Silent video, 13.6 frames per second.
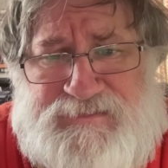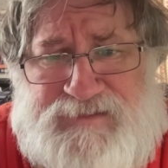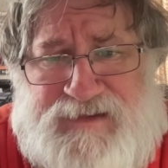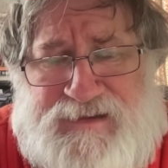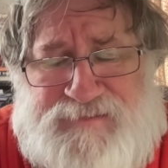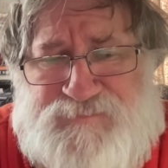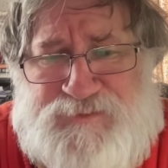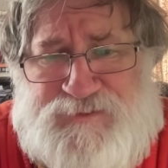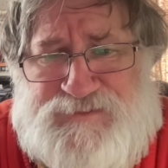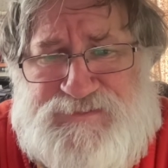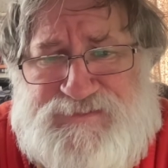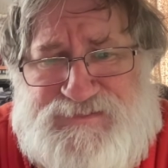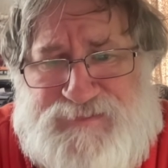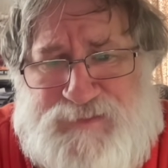
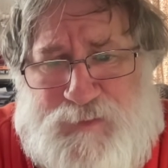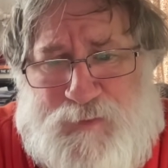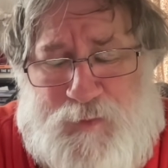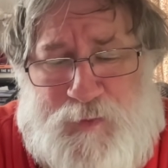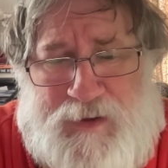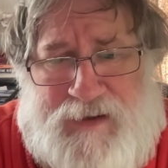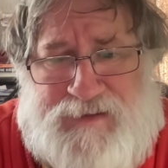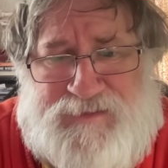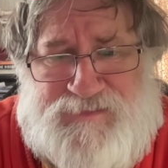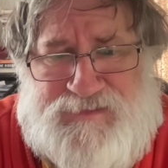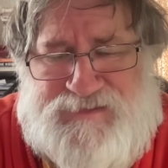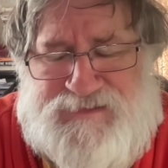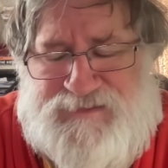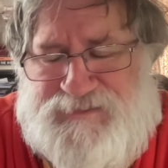adverts well in
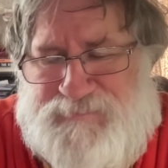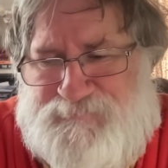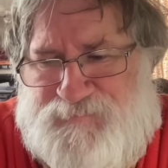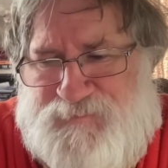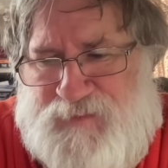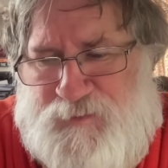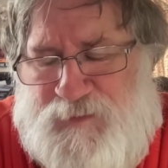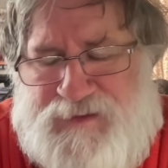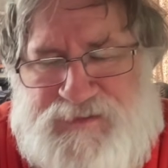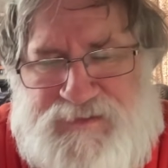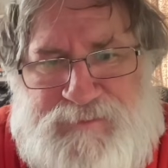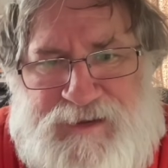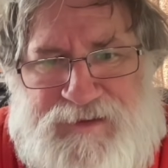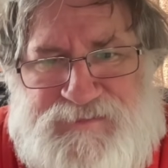the um, well in
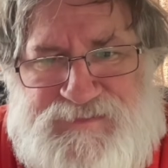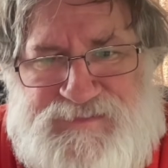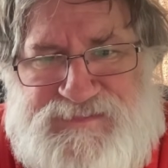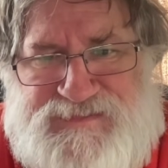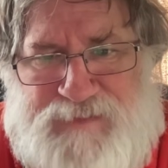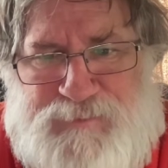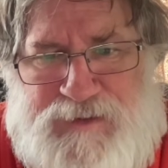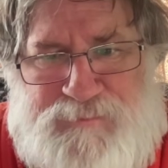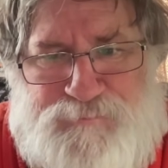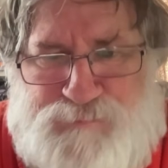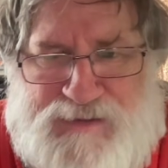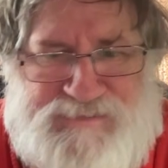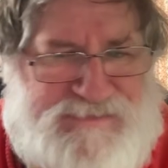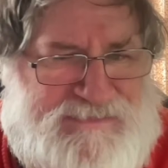the middle of the summer.
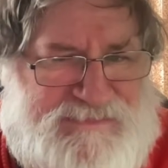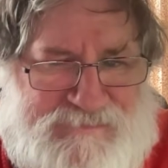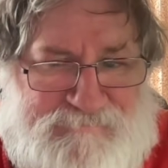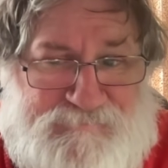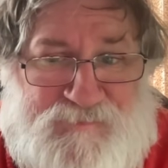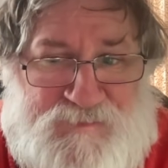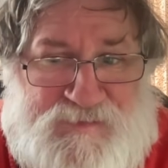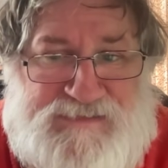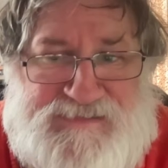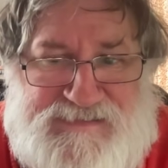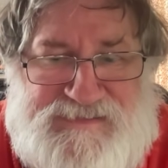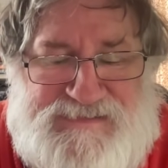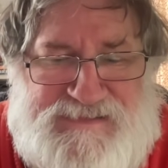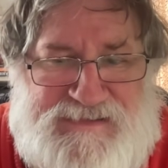But this
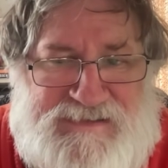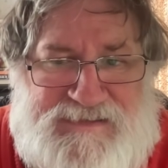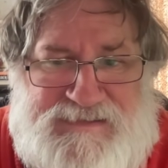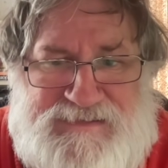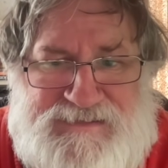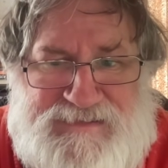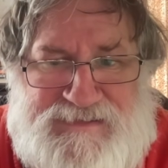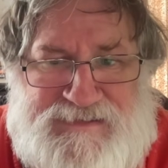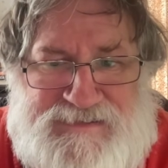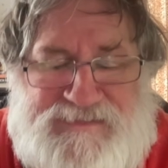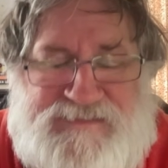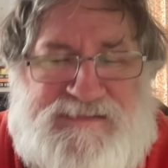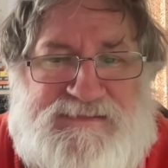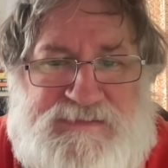is the
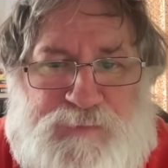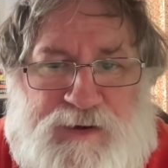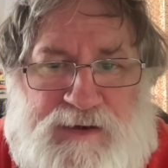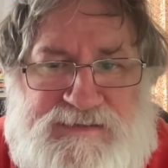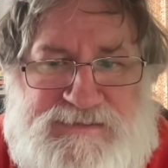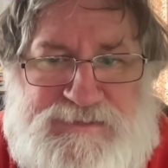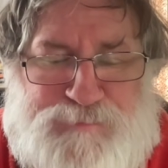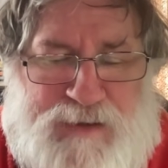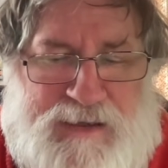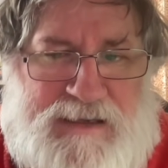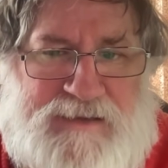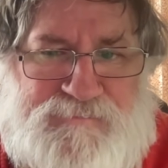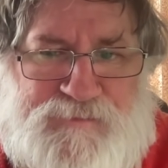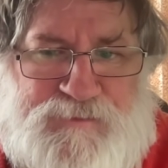this is the price you
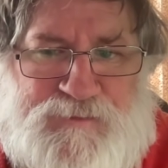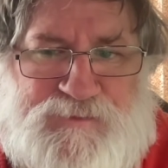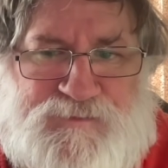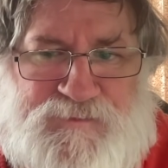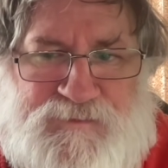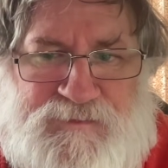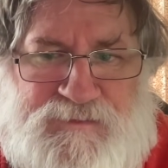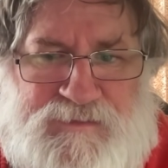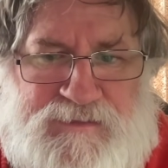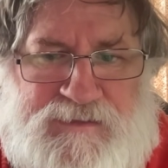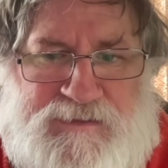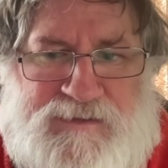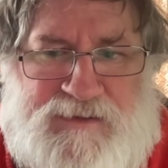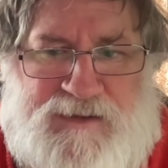pay for not
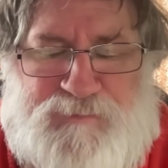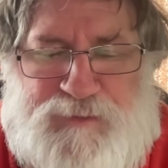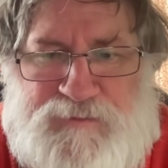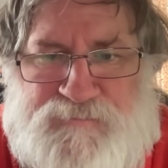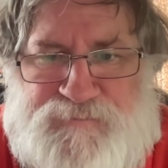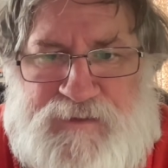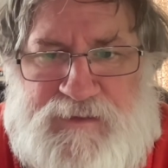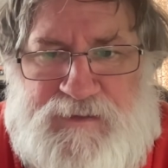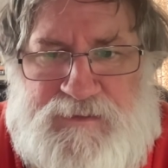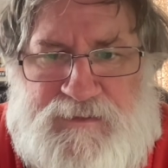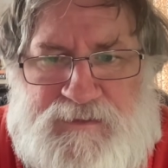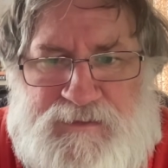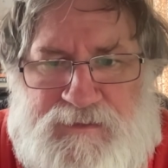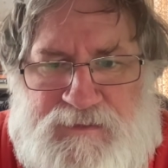keeping your finger
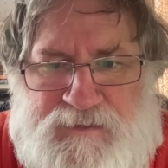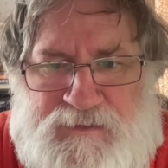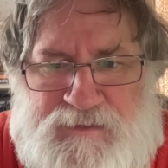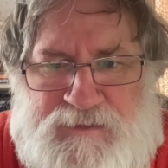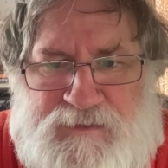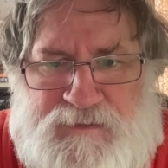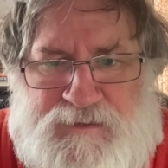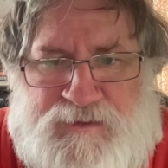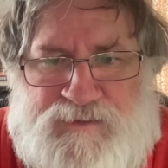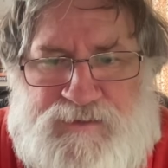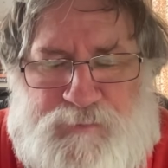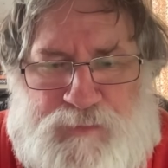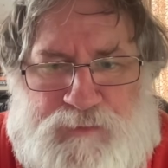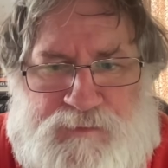on
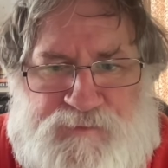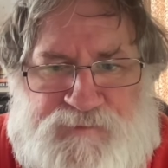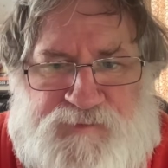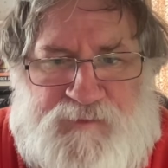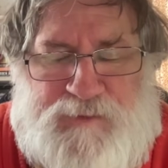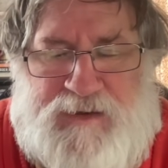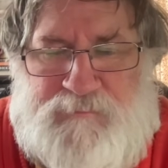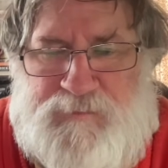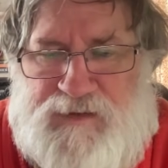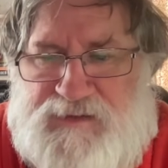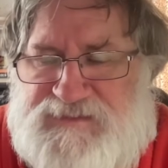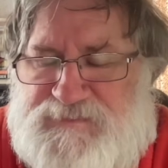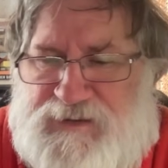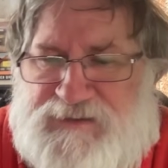the ball. So many
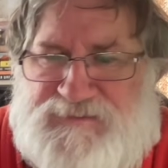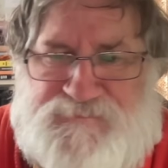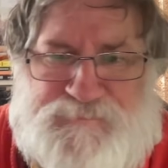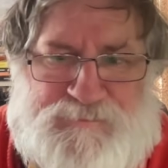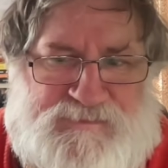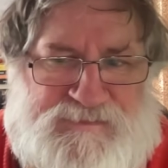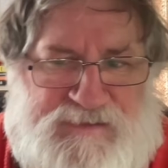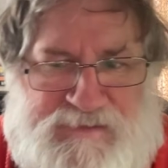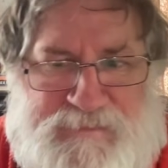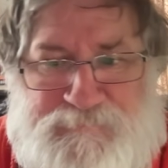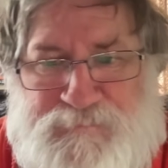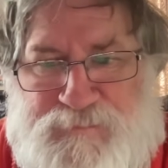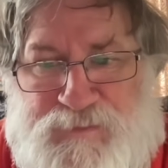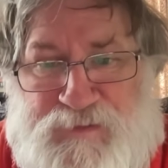mixed metaphors there,
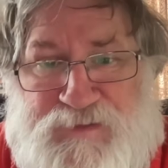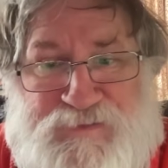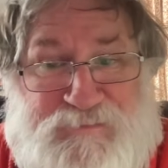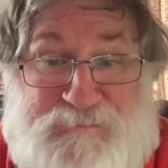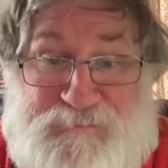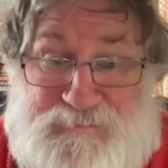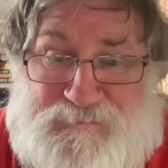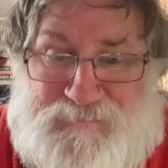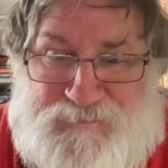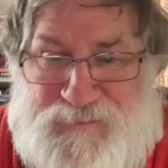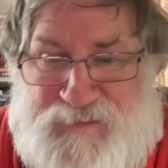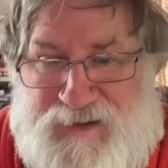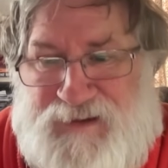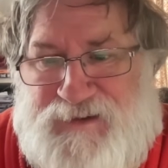but
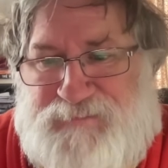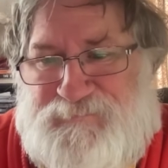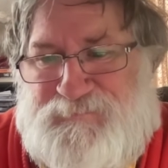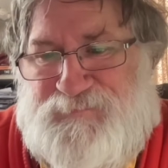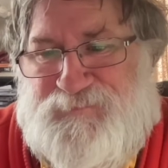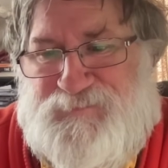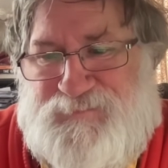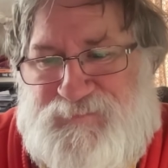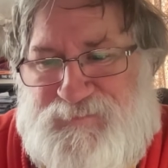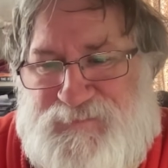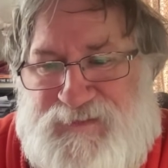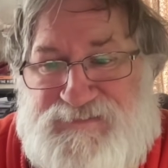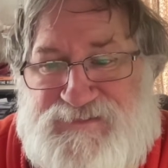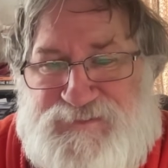hey,
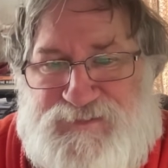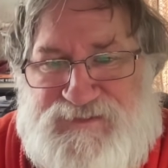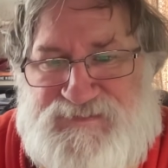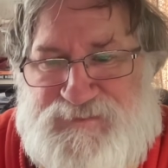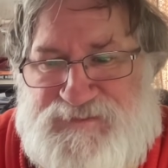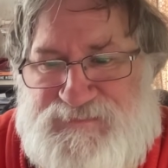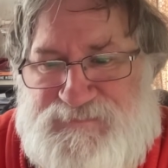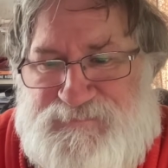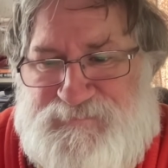it's Christmas.